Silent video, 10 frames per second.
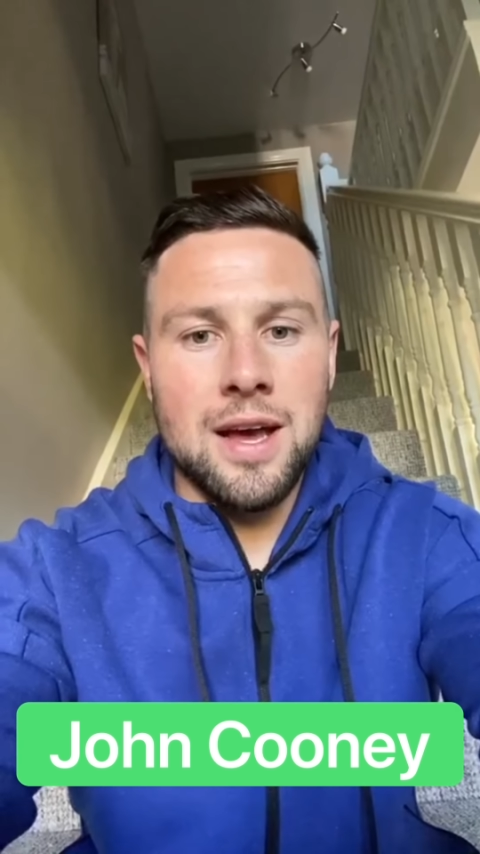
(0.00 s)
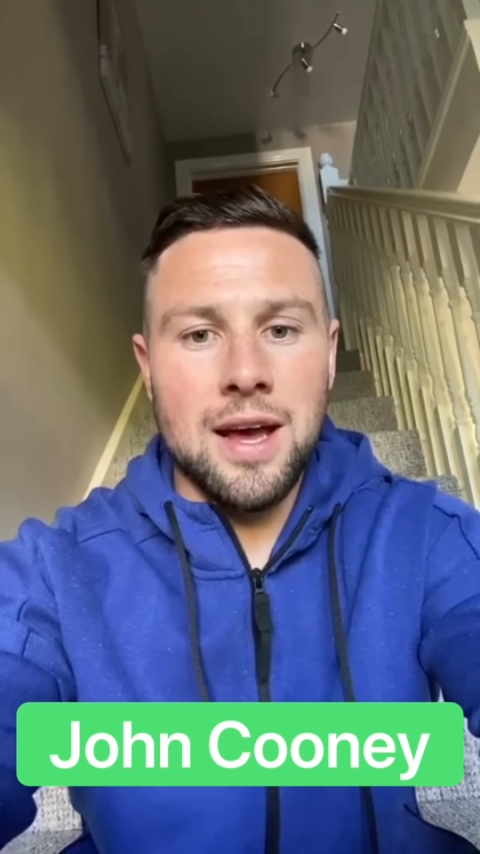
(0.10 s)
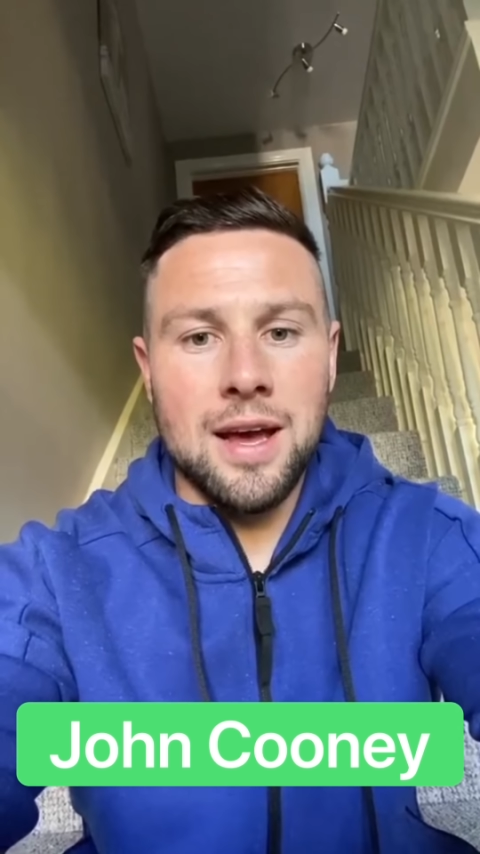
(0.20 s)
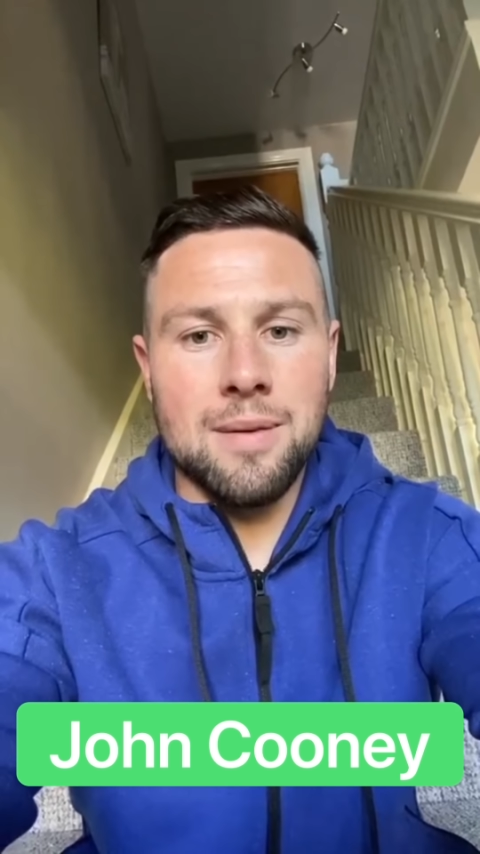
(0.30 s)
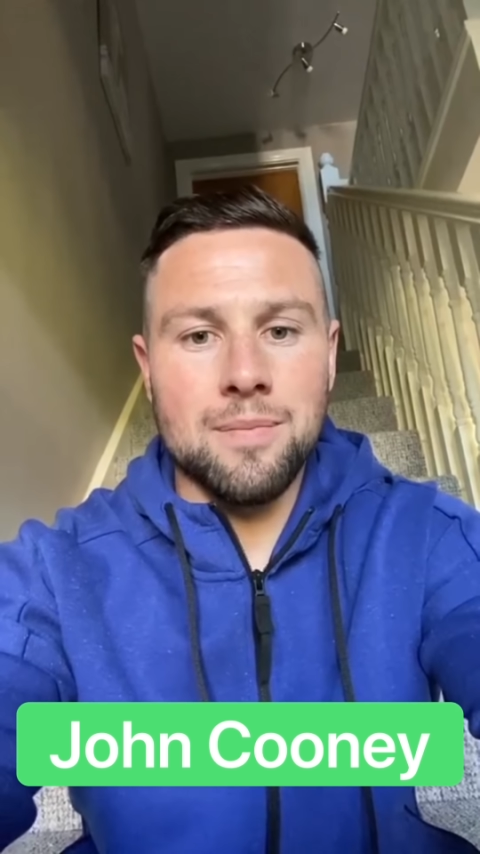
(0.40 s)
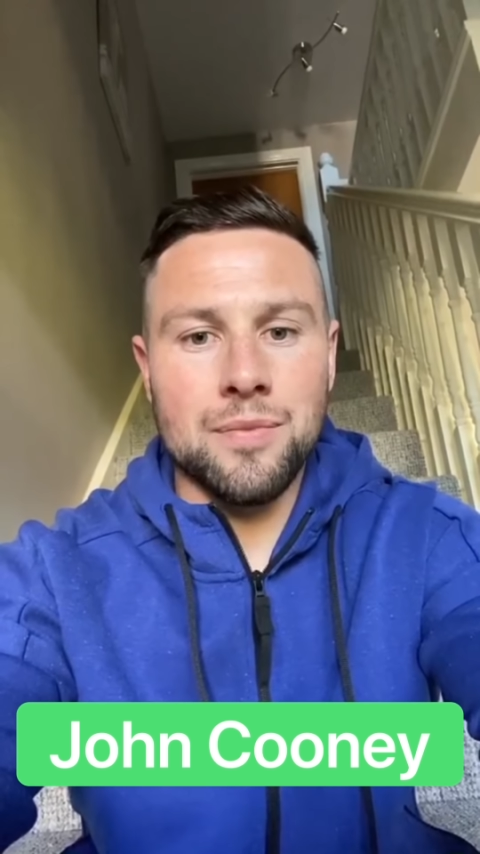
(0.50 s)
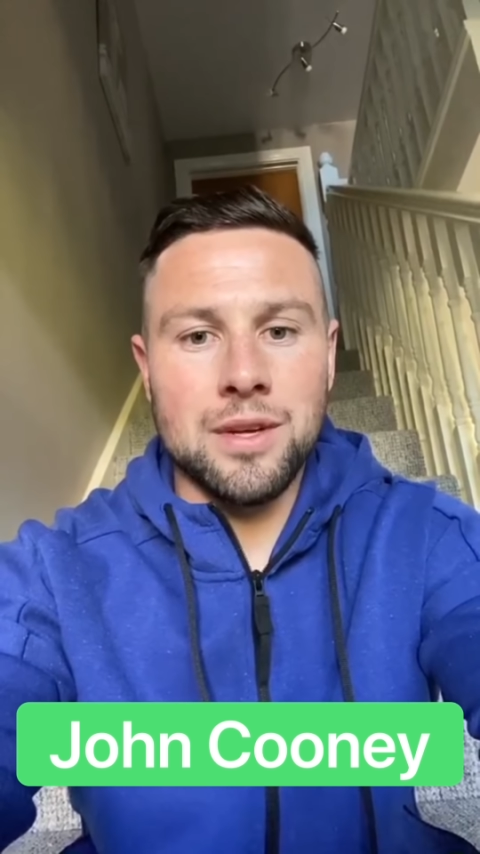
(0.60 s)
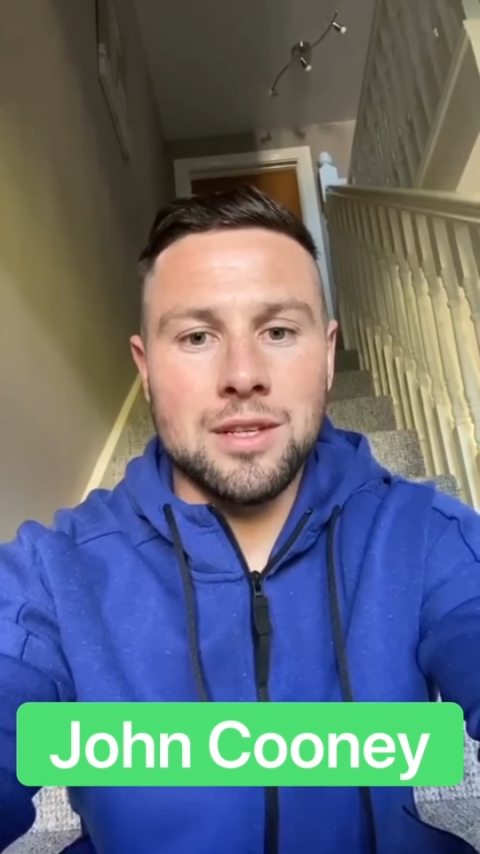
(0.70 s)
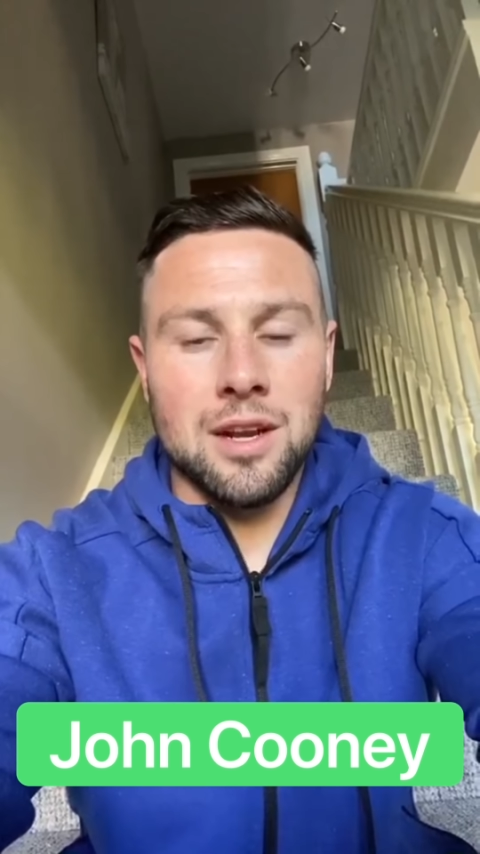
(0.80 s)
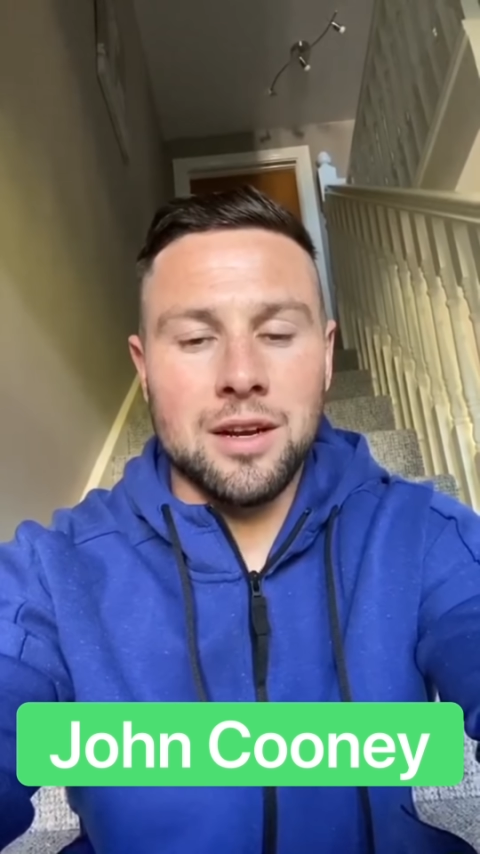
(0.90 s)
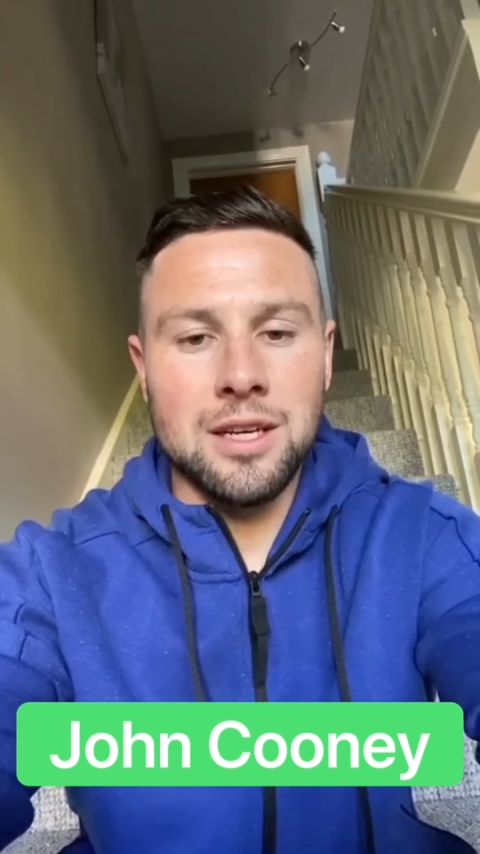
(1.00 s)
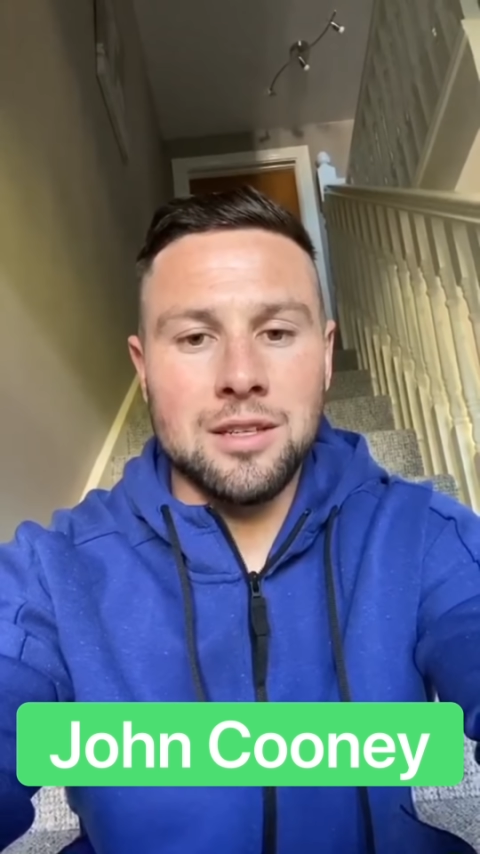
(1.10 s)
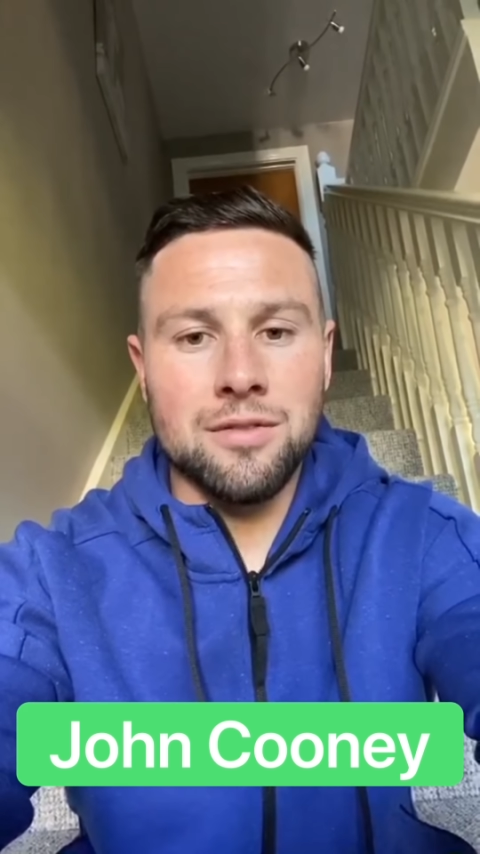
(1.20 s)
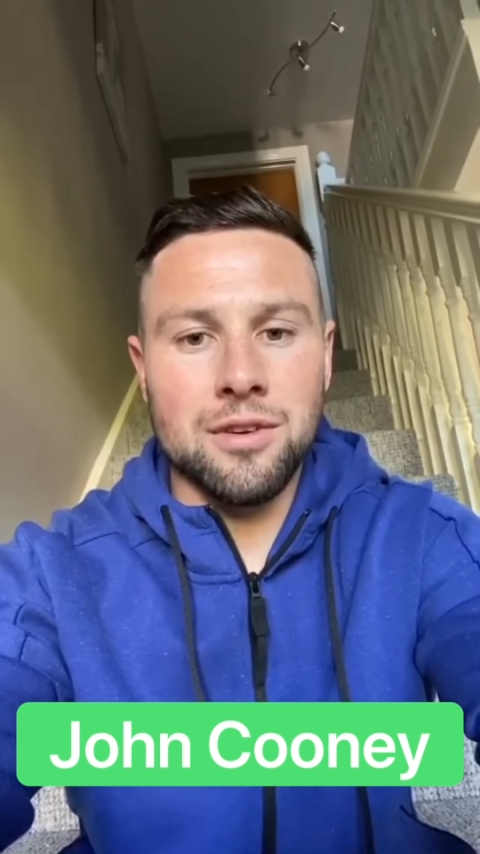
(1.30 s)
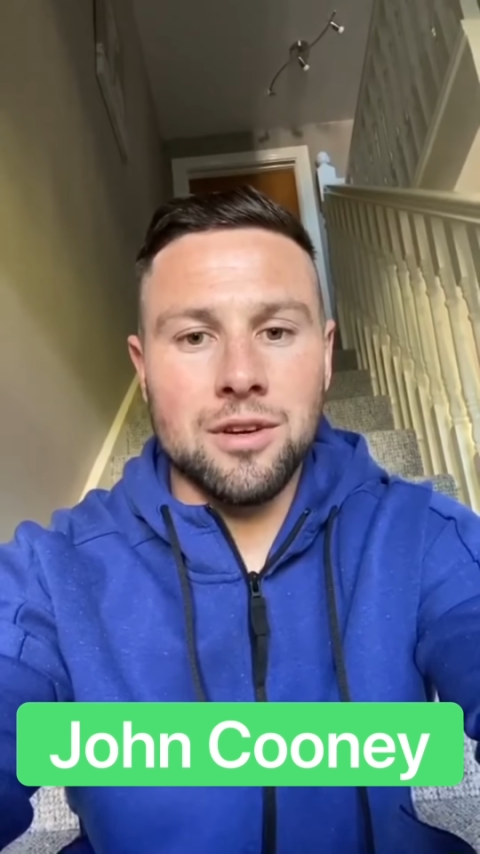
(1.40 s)
um, it's a lot
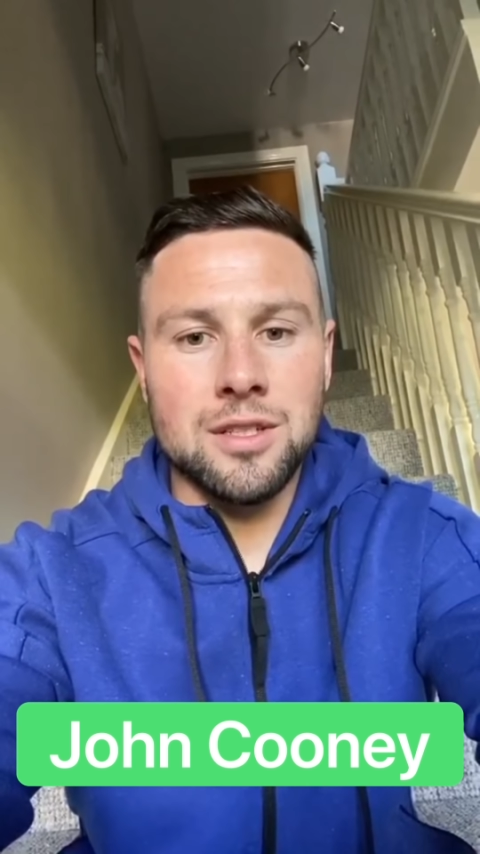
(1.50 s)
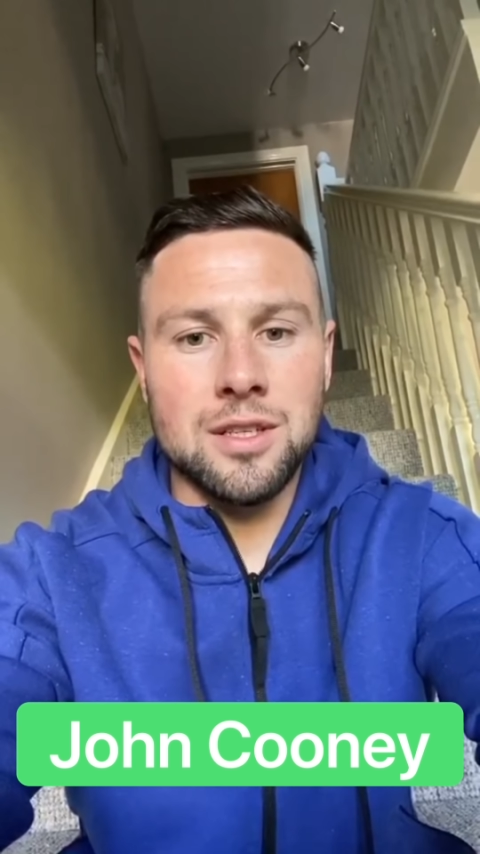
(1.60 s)
easier for us.